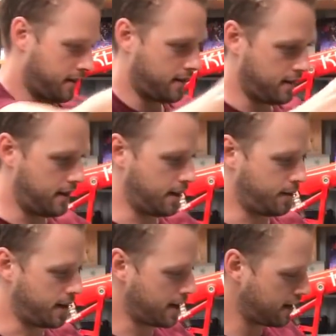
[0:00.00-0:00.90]
There we
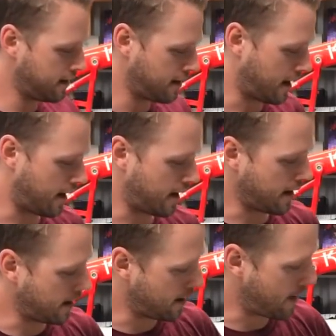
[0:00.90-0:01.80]
are.
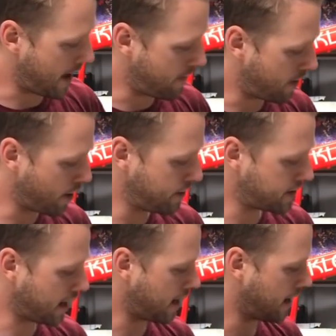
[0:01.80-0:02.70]
And those
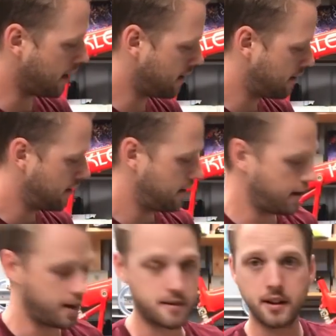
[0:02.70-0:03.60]
are,
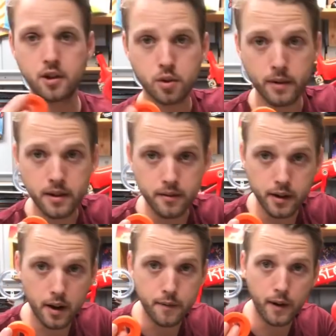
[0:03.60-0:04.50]
as I said,
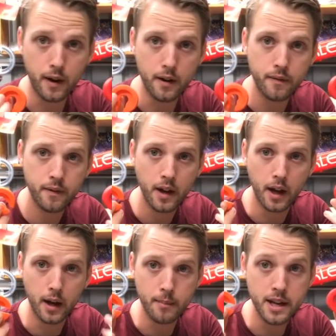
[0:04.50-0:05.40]
$23.95
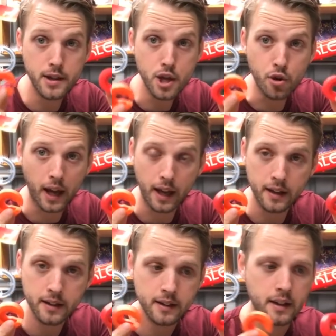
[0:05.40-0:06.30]
in the UK,
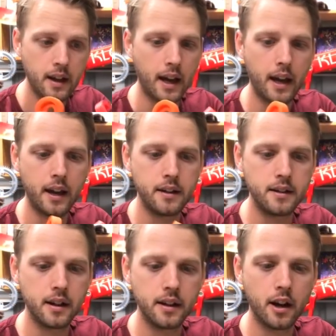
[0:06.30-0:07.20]
and
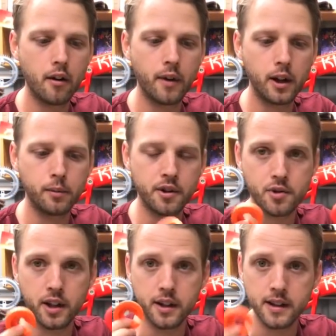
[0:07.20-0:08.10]
they're available in
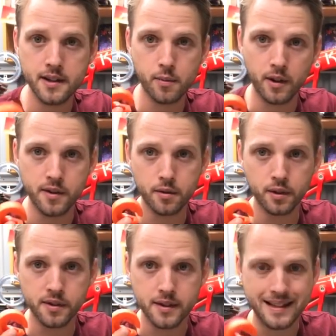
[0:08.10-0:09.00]
Australia. That's where I
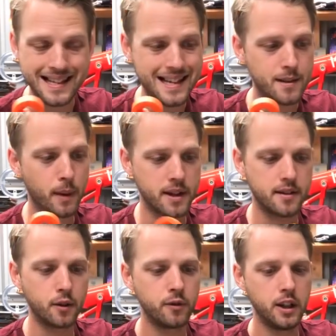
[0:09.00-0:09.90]
sourced these
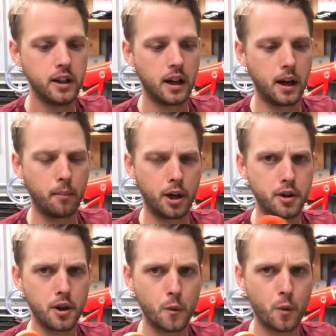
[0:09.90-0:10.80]
myself. I don't
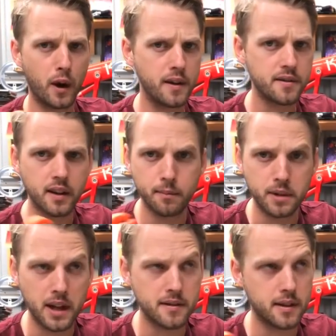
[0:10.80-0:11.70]
know the price. I'm
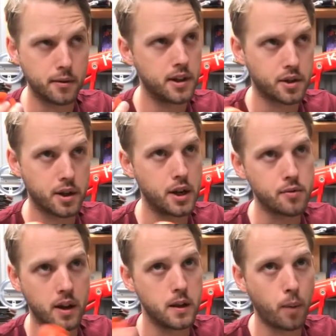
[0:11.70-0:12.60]
guessing with the exchange
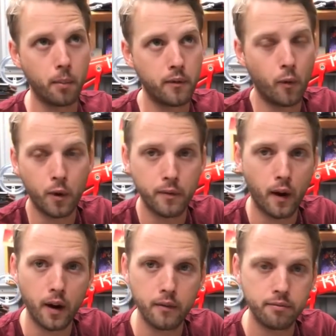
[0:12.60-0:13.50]
rate, they're probably
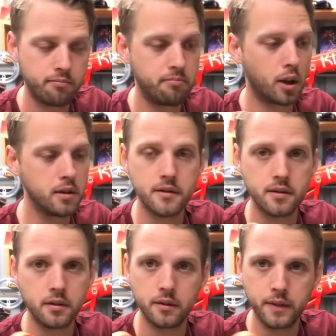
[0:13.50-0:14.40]
$45 or
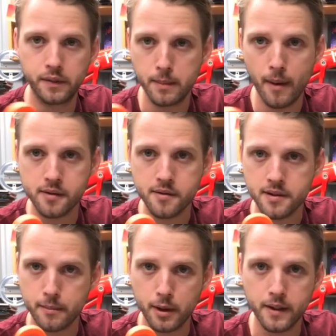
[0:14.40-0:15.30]
$50 or
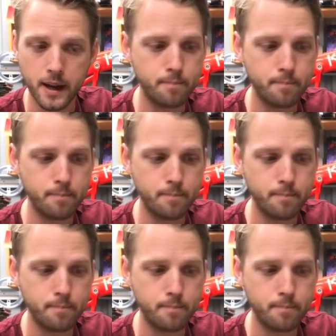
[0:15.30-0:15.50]
something like that.